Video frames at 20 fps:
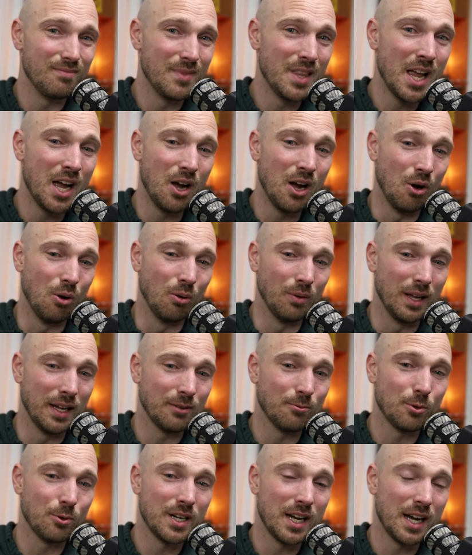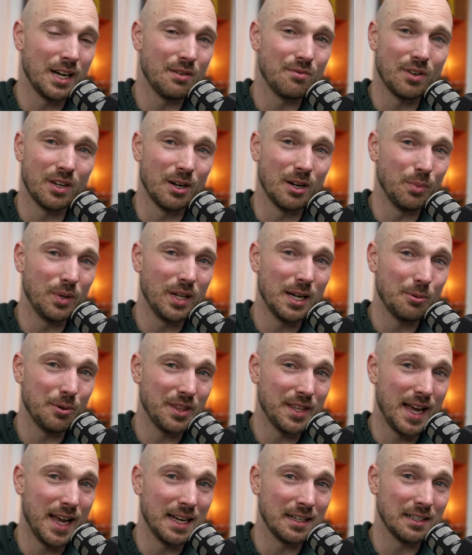no, like, we're not even going to play
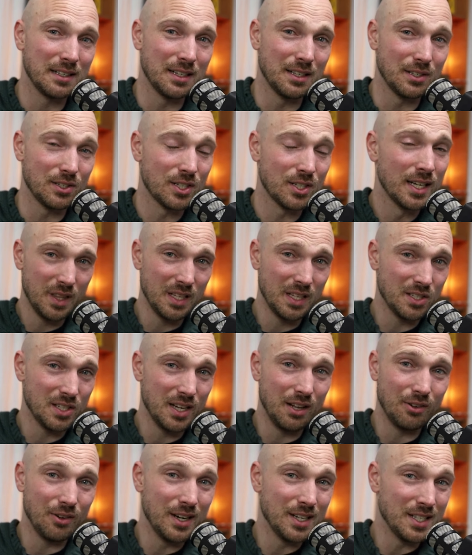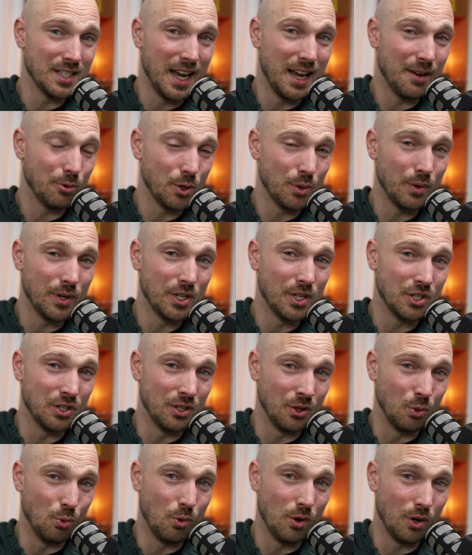with that, because the seller has every reason
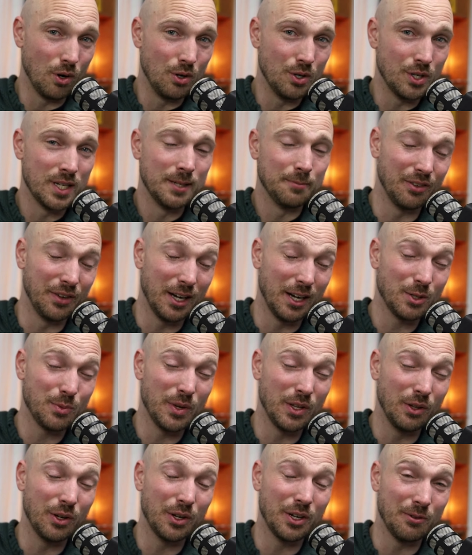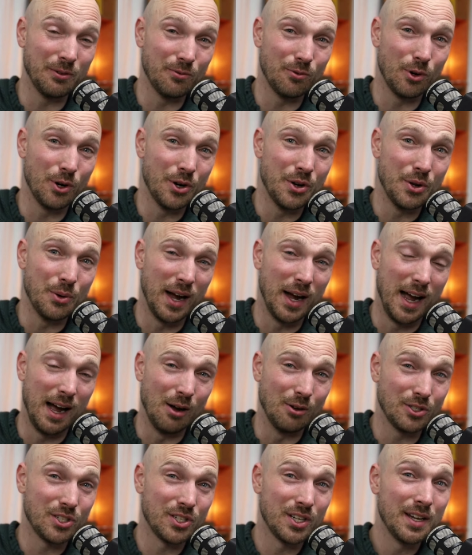in the world not to be looking for a new
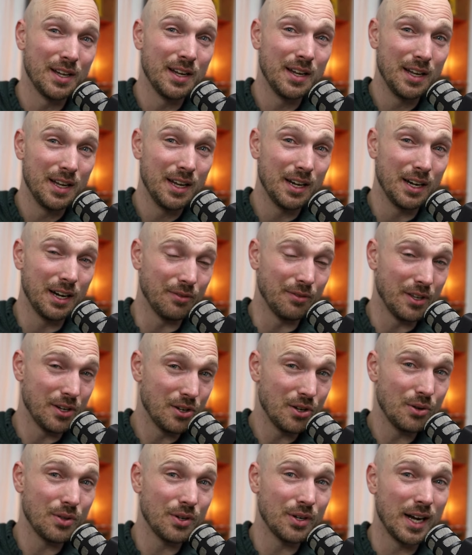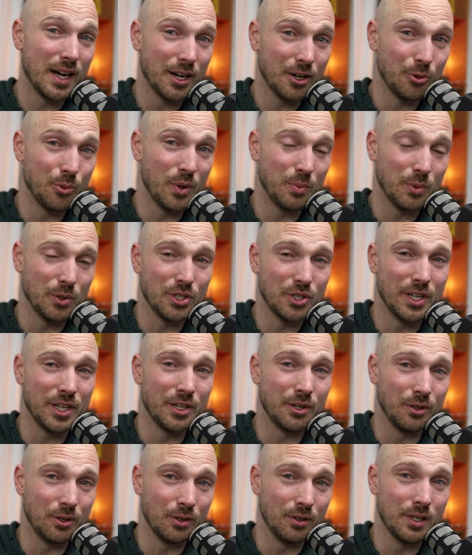house. And if they do, they're not going to be
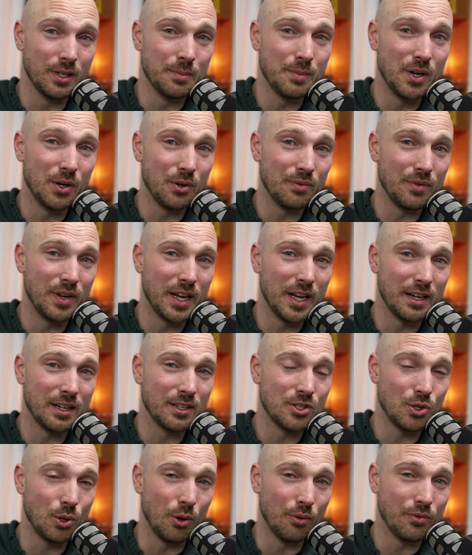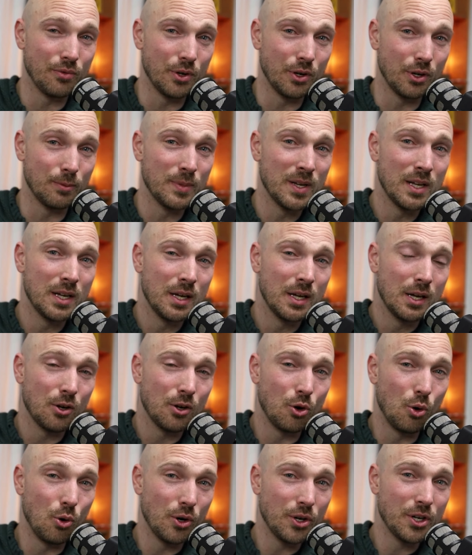particularly motivated. So if you're
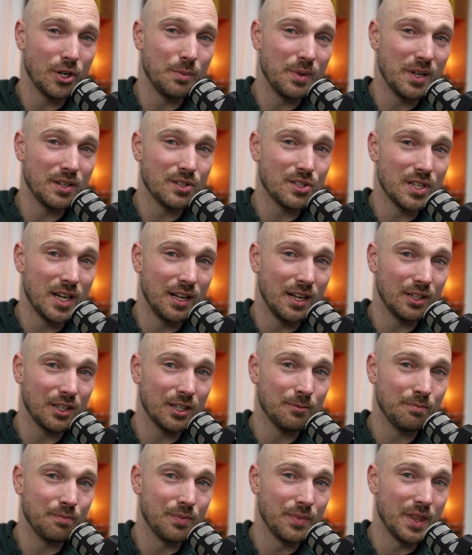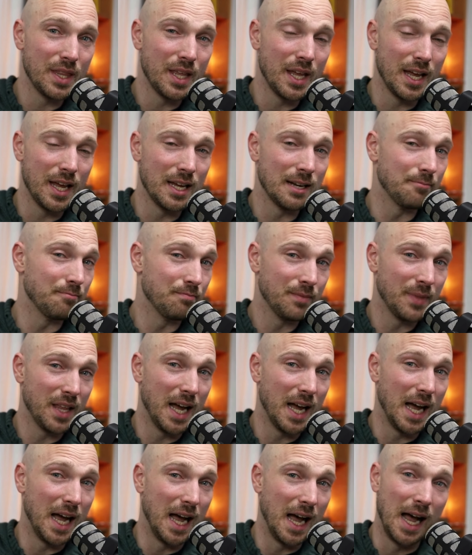going to be a seller, then
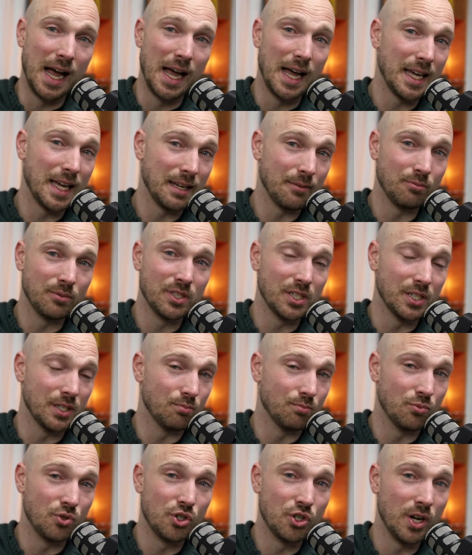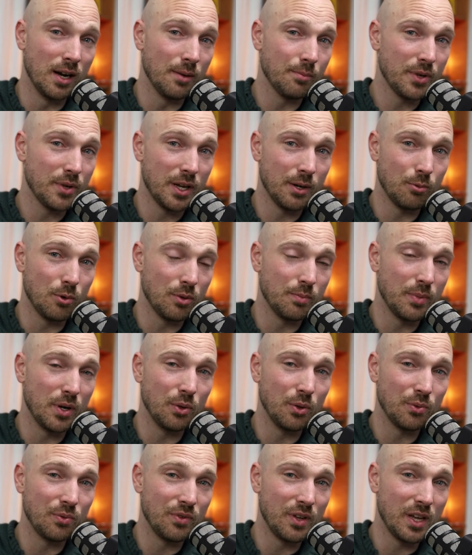I jump in with
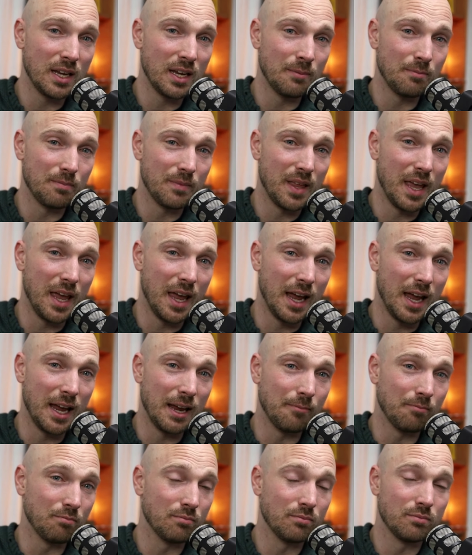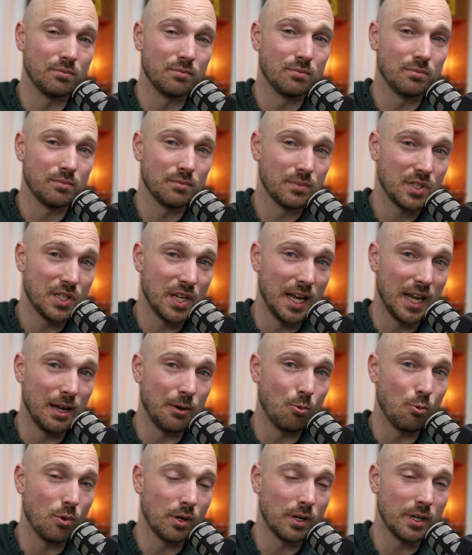both feet and say,
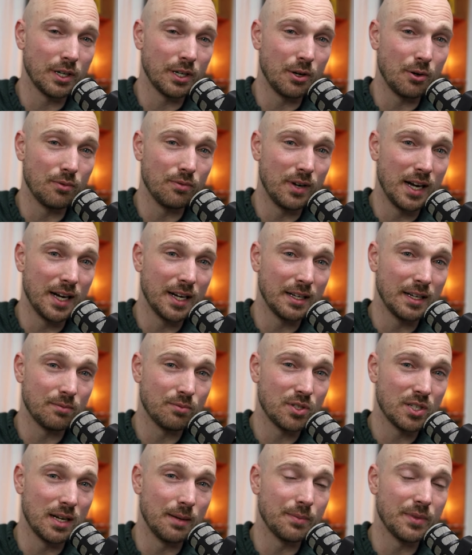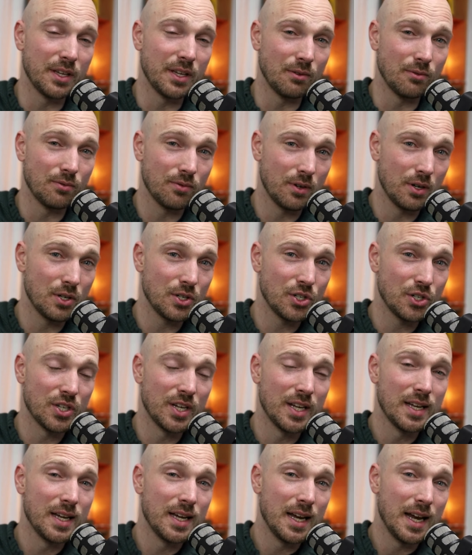we're going to go find something first,
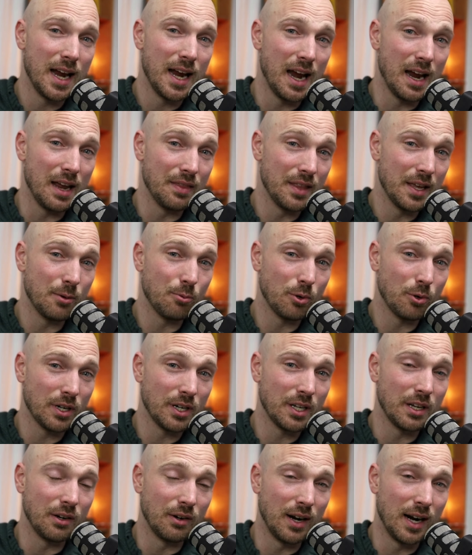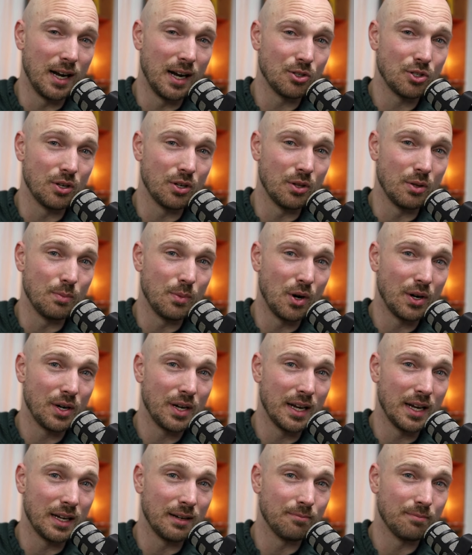and then we're going to get our house on the
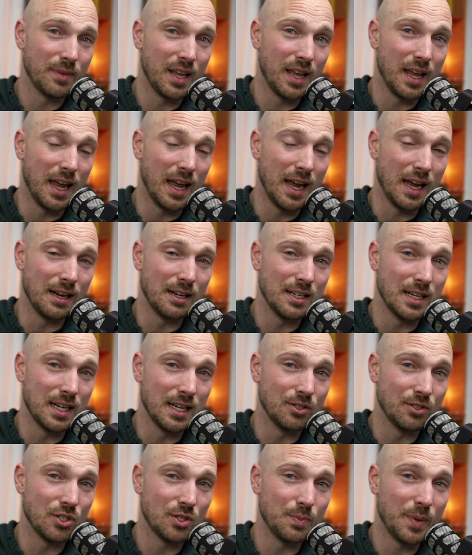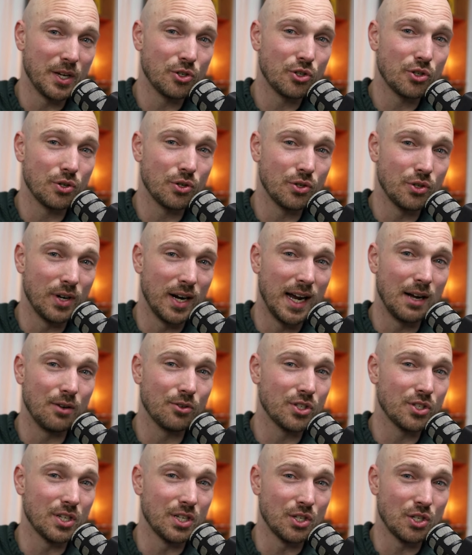market And uh, just make sure your
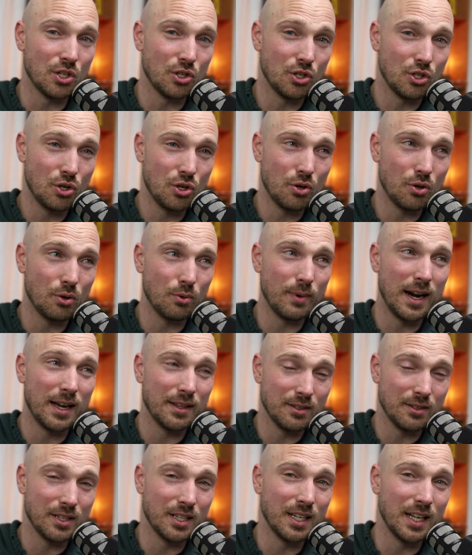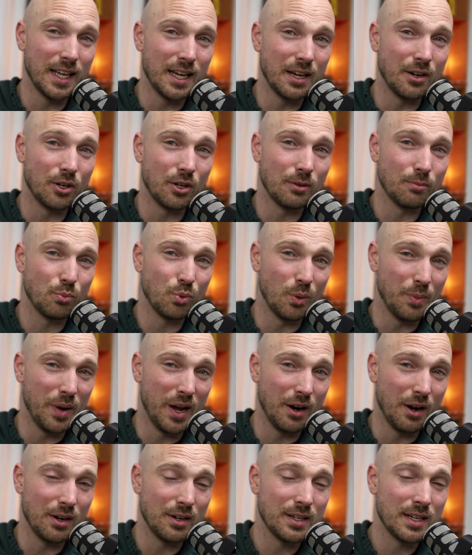house is sooner rather than later
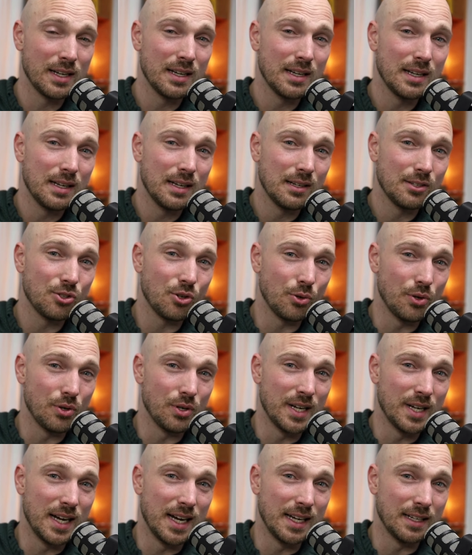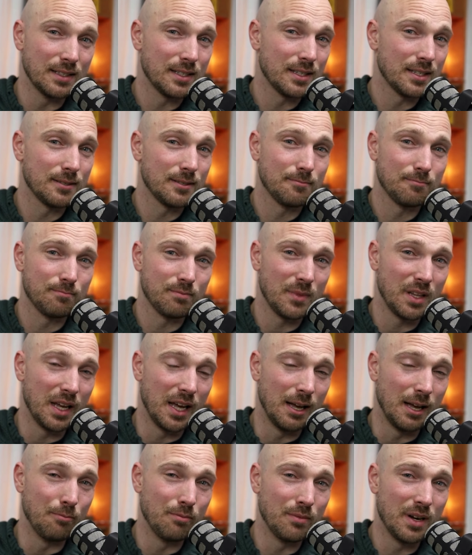prepared, so you're not
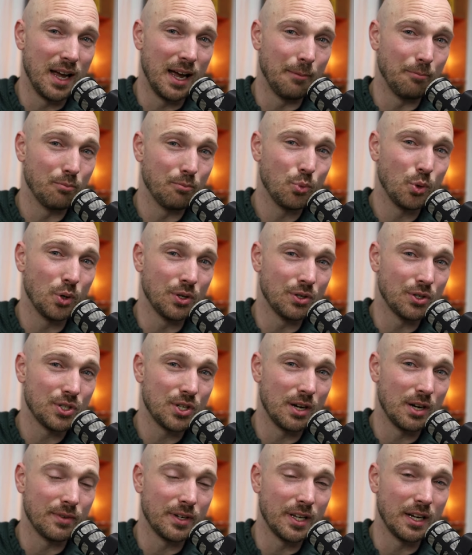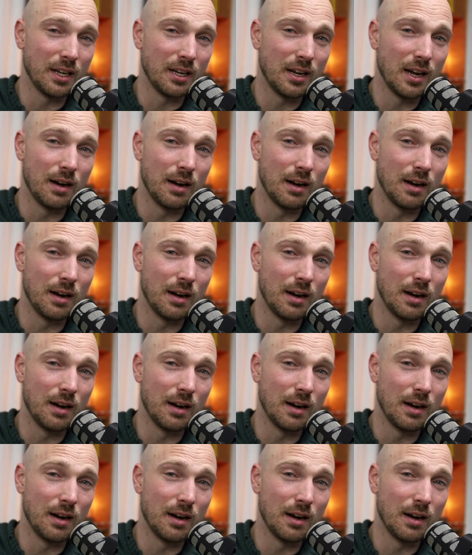um, not putting yourself in any